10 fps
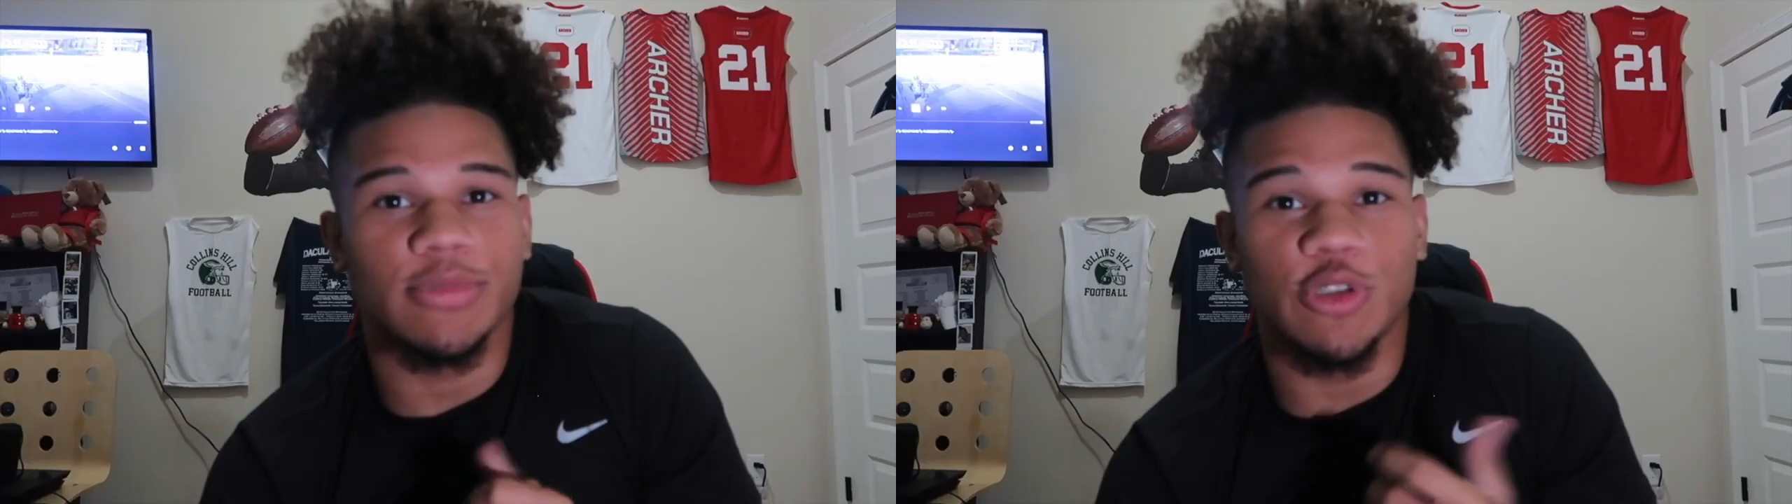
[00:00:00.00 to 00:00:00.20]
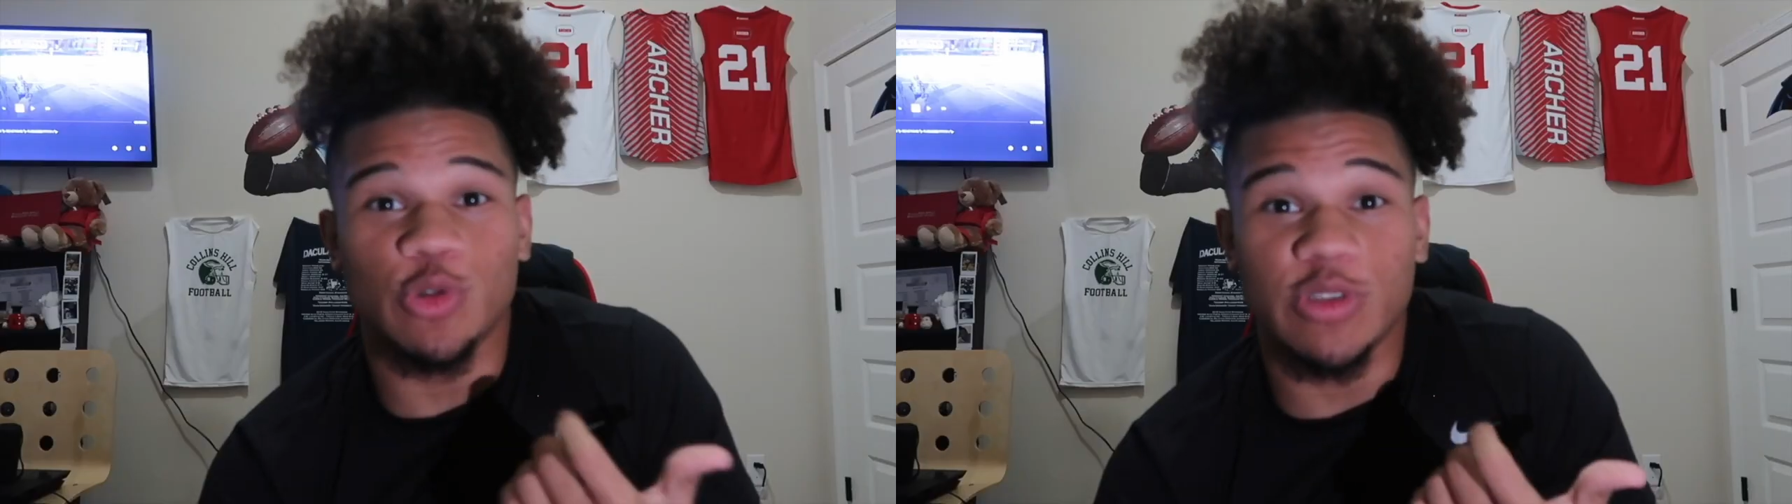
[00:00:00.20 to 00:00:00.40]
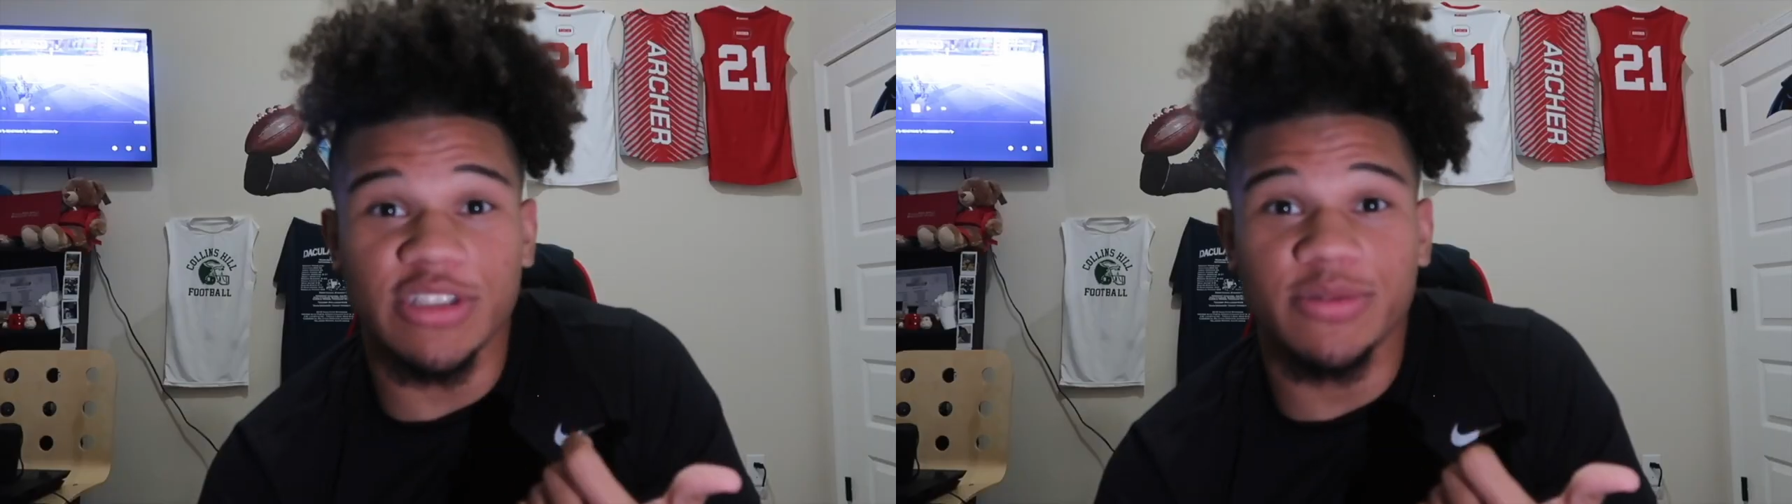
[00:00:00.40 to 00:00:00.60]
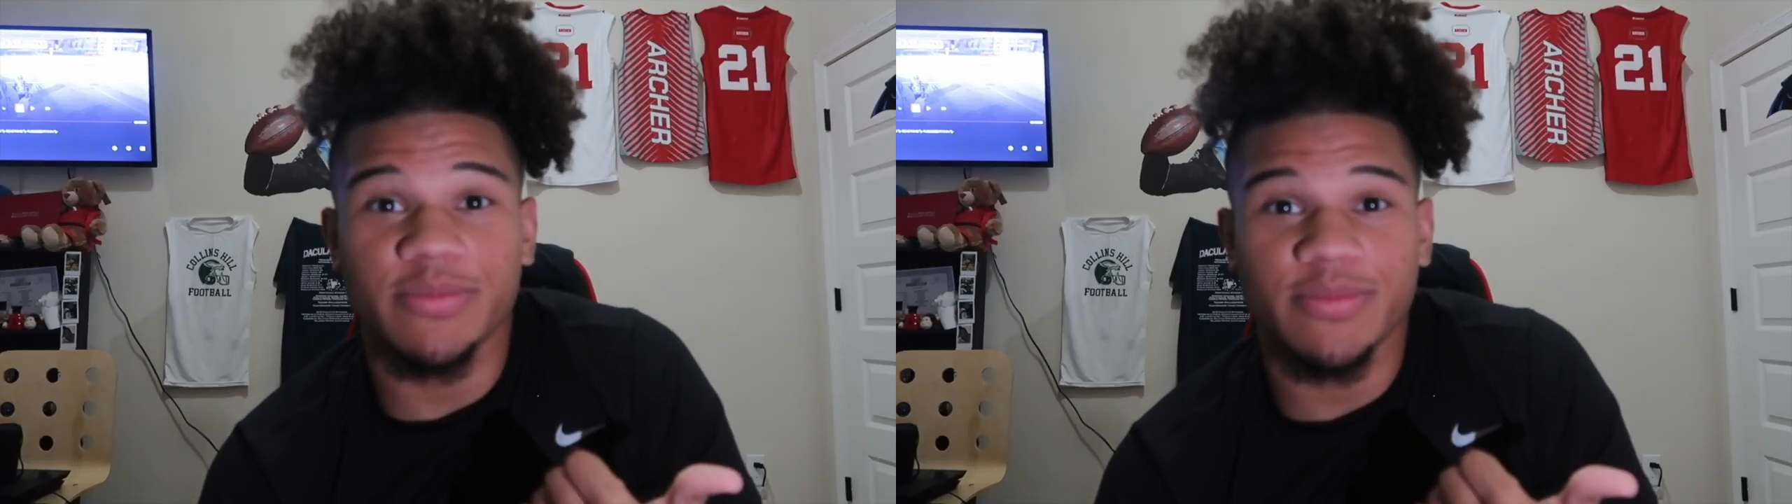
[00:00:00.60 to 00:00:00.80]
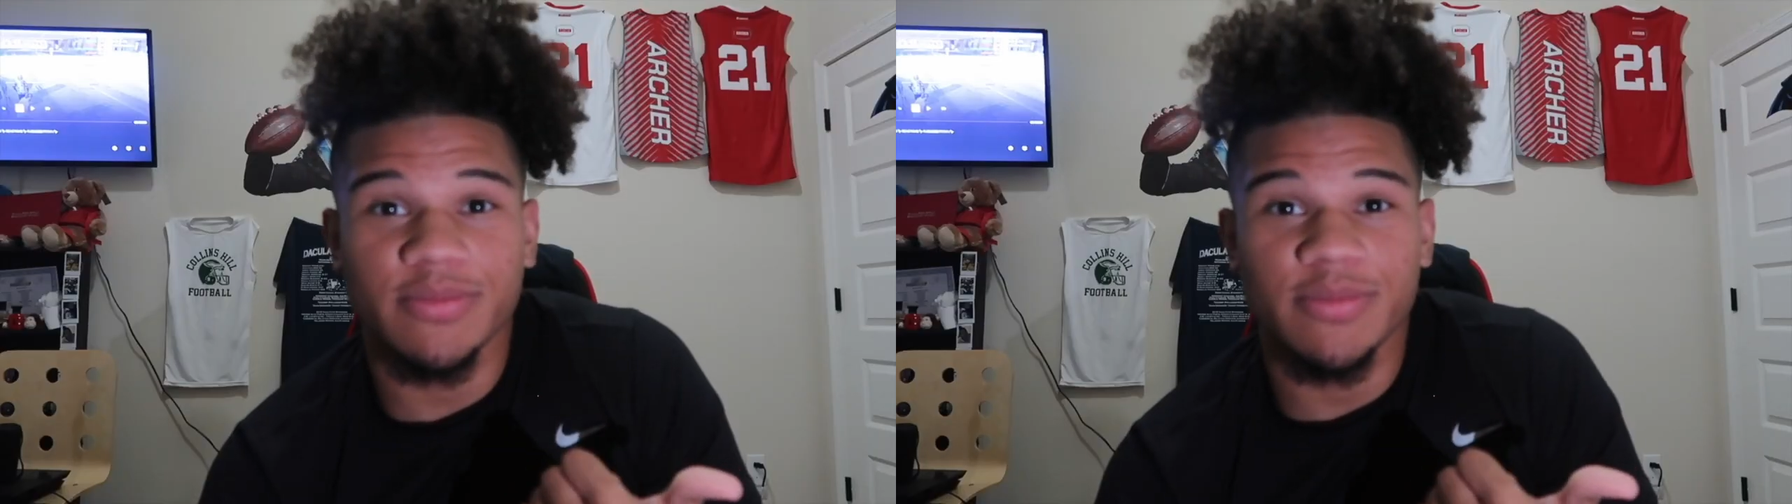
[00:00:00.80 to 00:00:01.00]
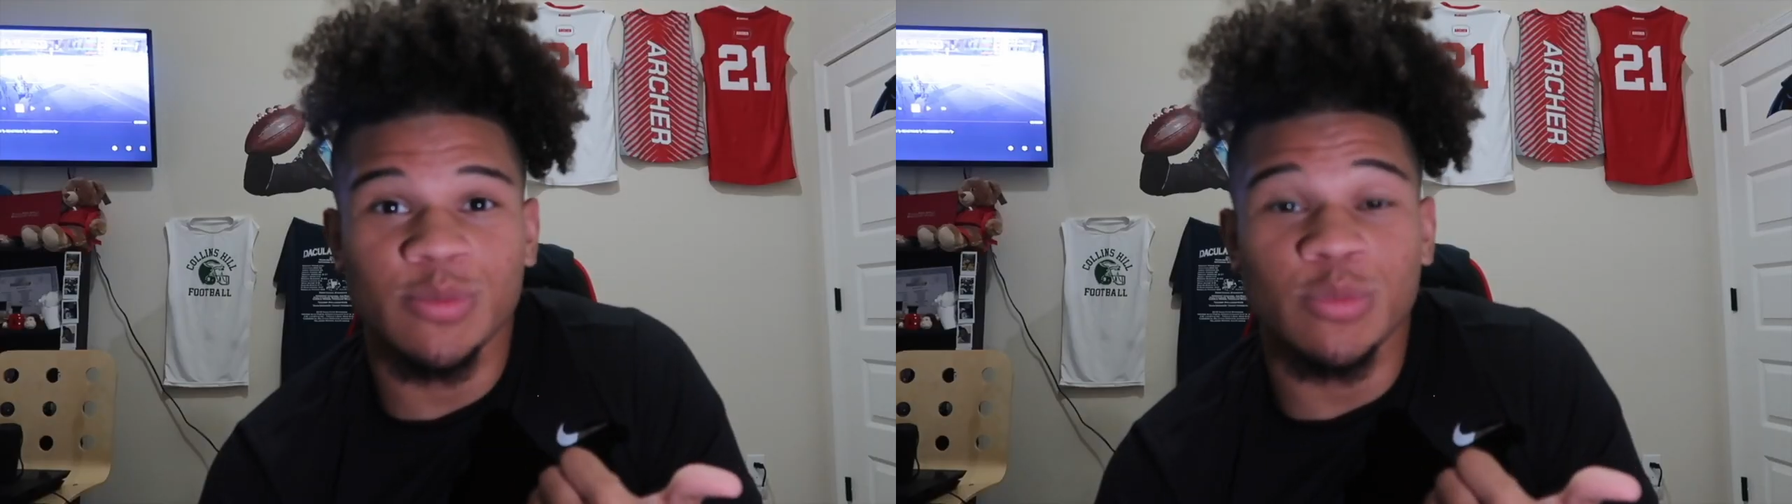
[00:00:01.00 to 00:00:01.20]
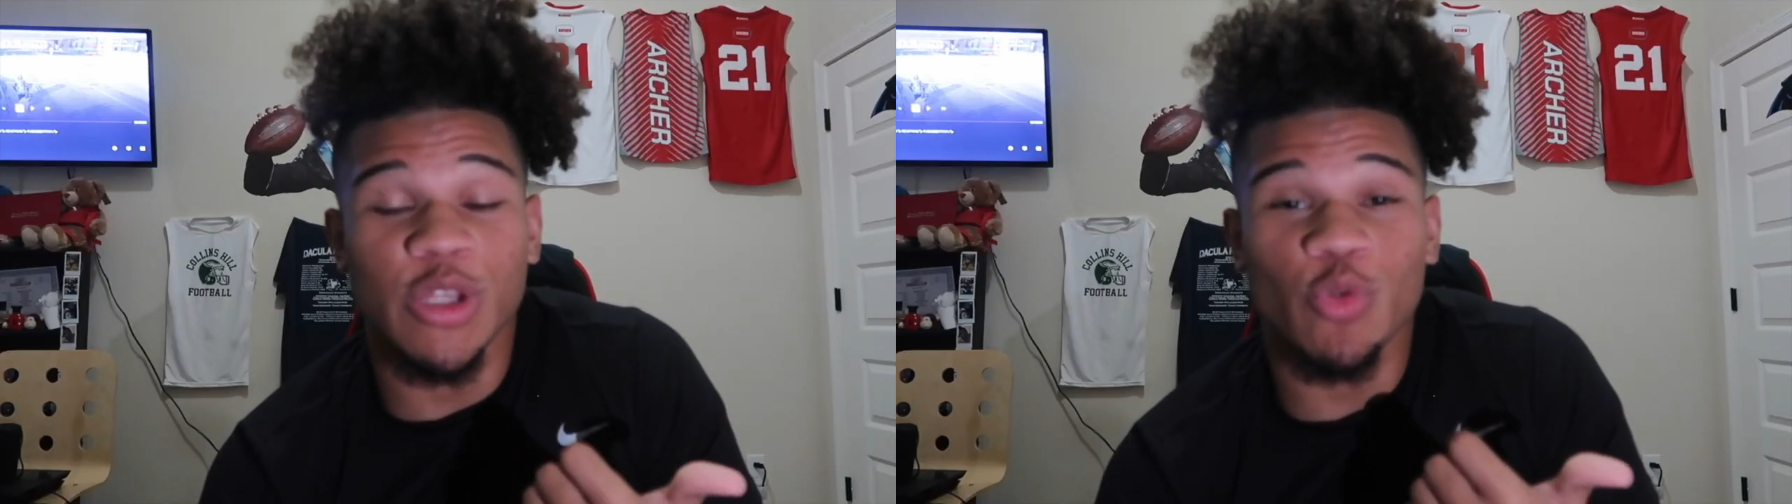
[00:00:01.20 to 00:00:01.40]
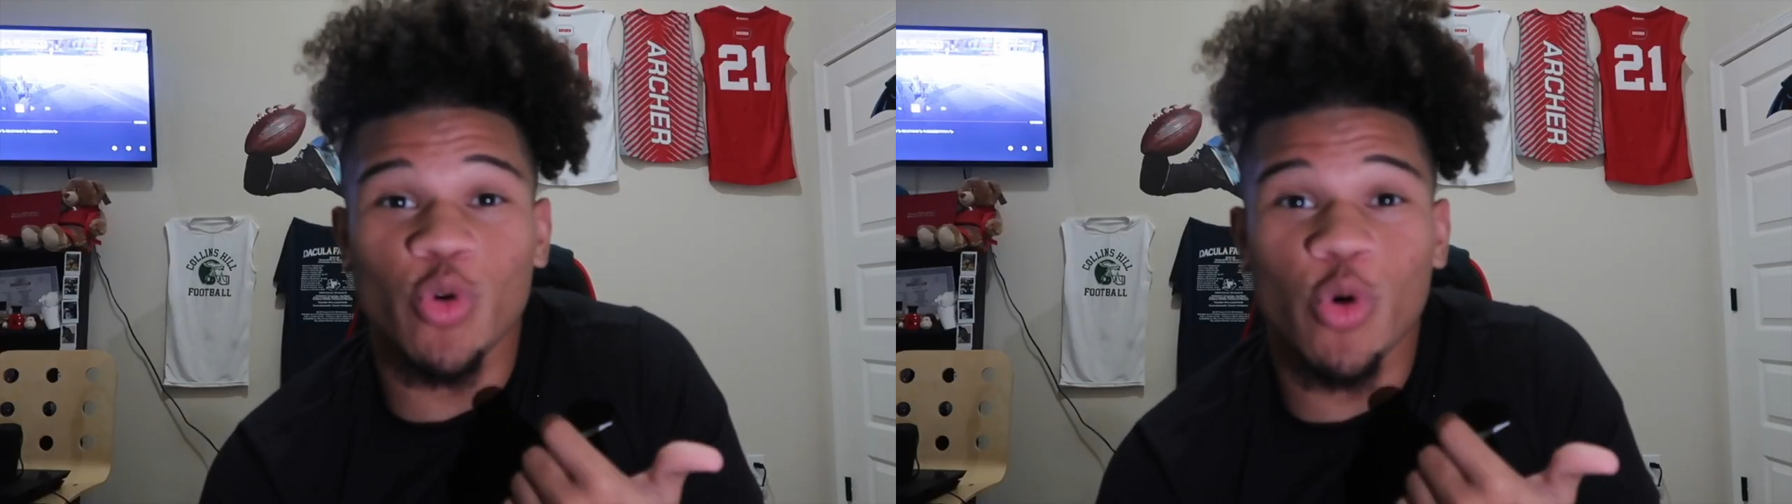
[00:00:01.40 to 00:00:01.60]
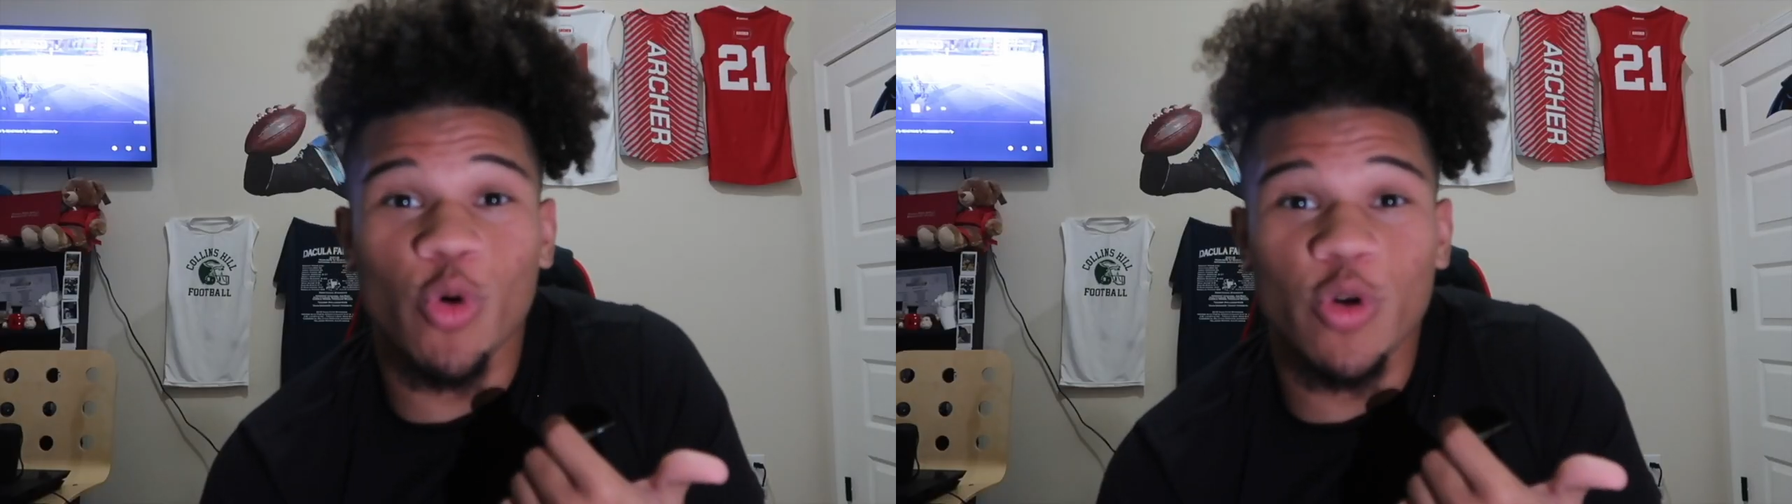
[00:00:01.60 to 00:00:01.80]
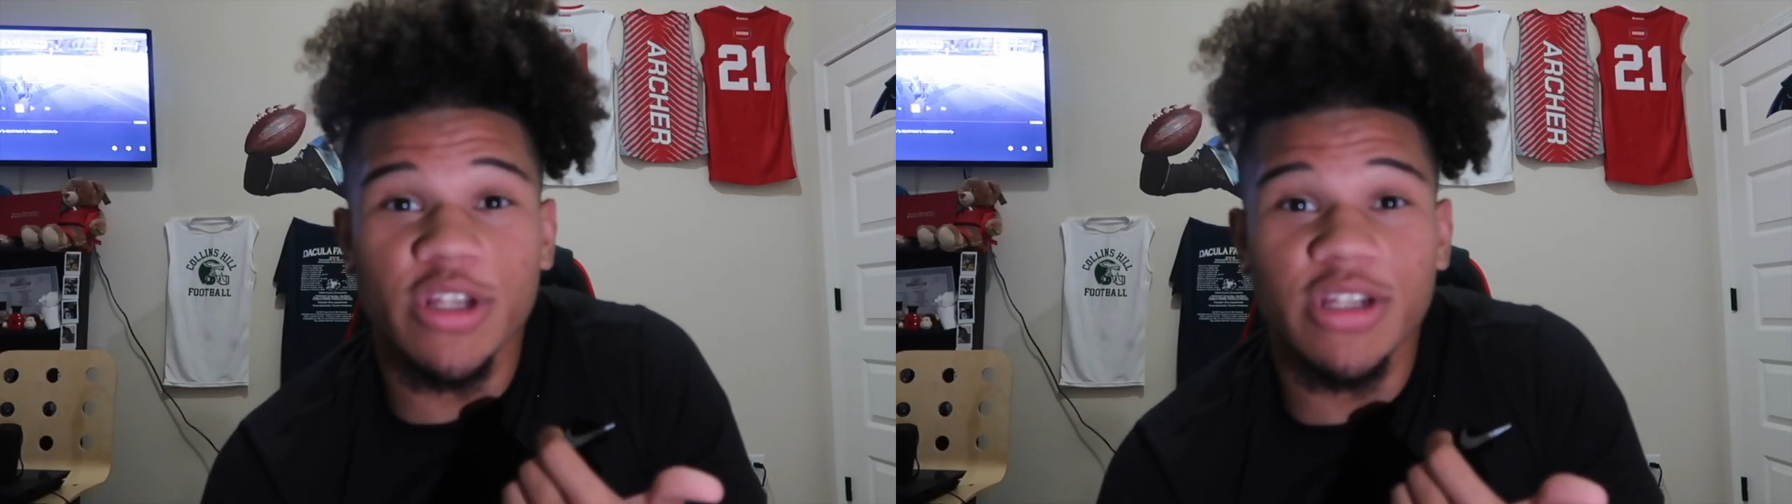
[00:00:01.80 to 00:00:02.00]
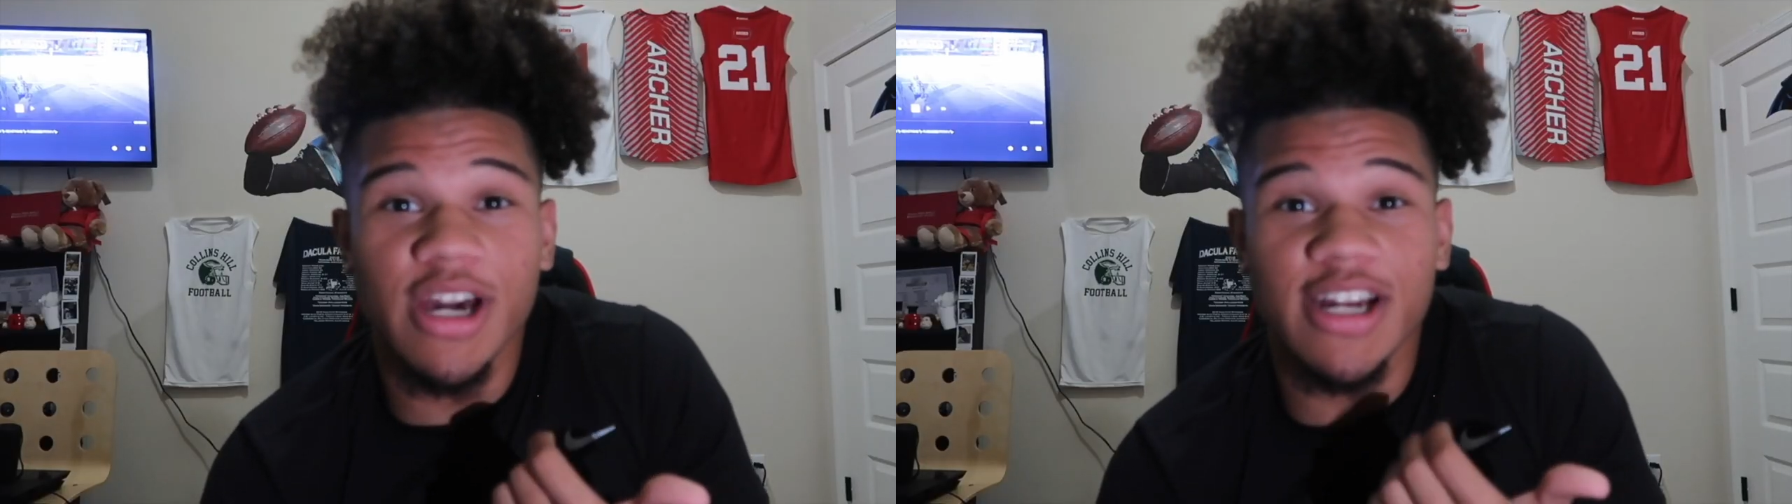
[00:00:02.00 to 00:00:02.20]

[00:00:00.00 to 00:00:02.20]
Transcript: You see, they recorded